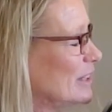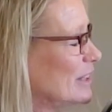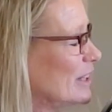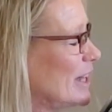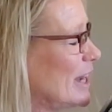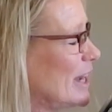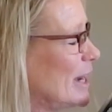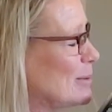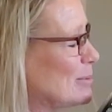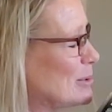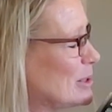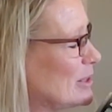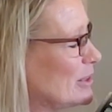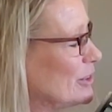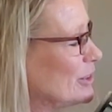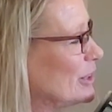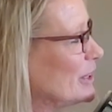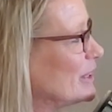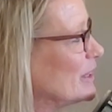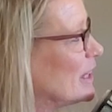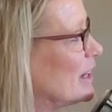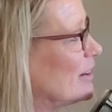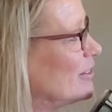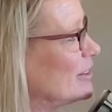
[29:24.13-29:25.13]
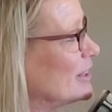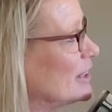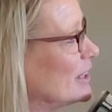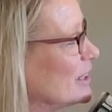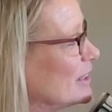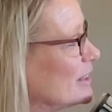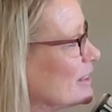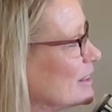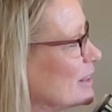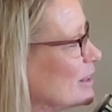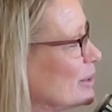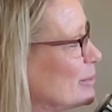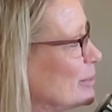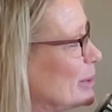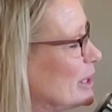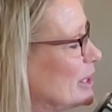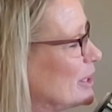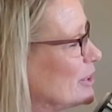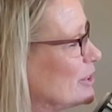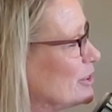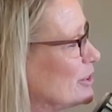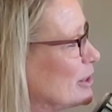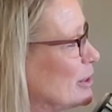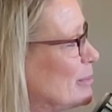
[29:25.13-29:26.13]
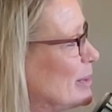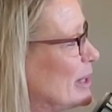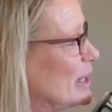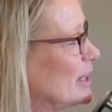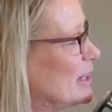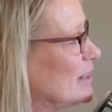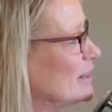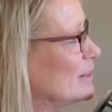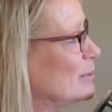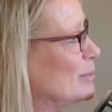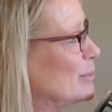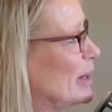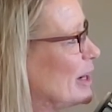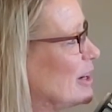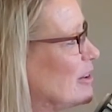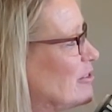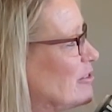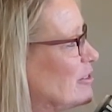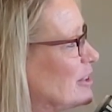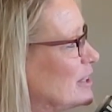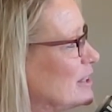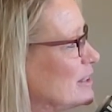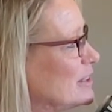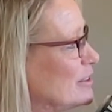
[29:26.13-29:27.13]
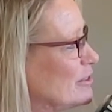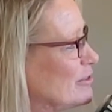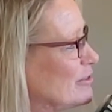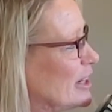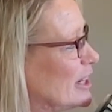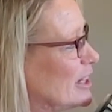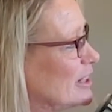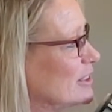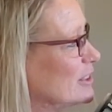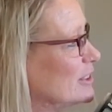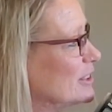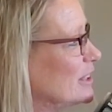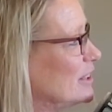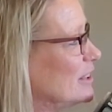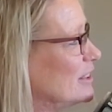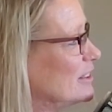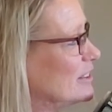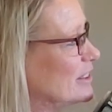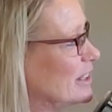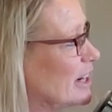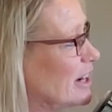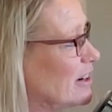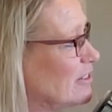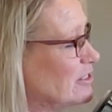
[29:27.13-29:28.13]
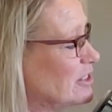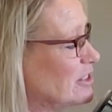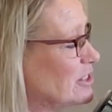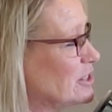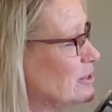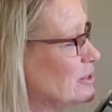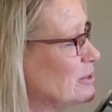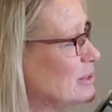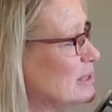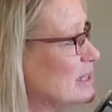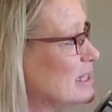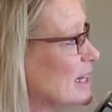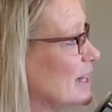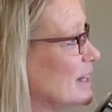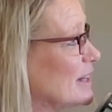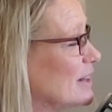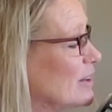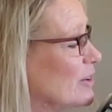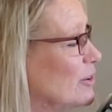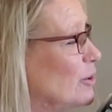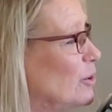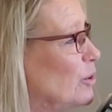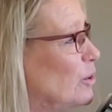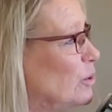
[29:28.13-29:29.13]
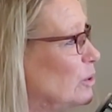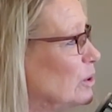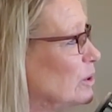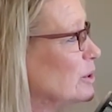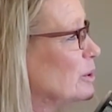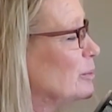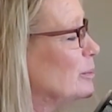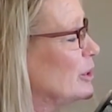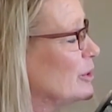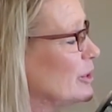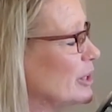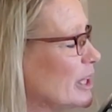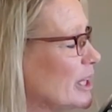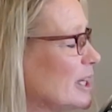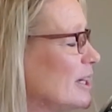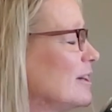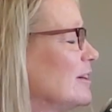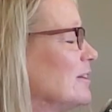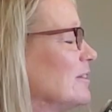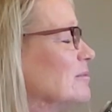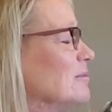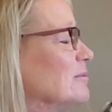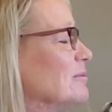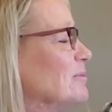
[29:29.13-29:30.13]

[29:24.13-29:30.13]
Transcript: absolutely love it. It's gonna be a tremendous benefit to faculty, staff, students, and the whole community.